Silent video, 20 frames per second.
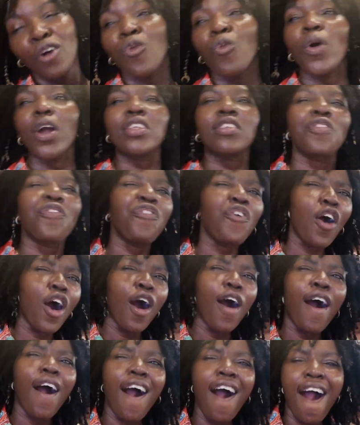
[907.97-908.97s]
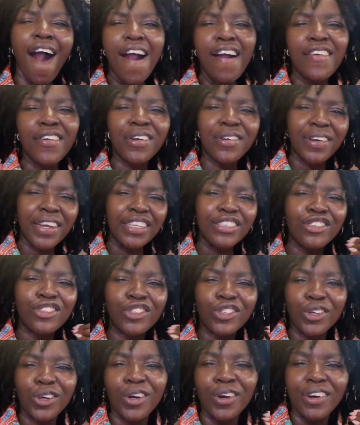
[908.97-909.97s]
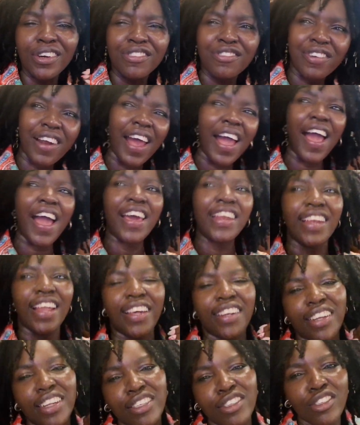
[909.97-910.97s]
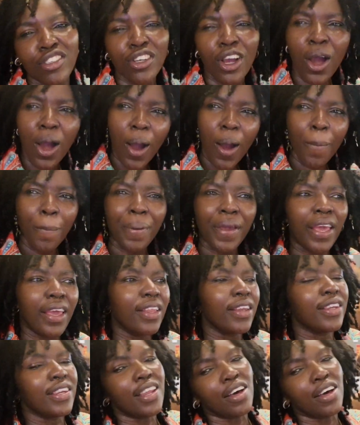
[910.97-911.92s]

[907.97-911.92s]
With 4 great children and a crop in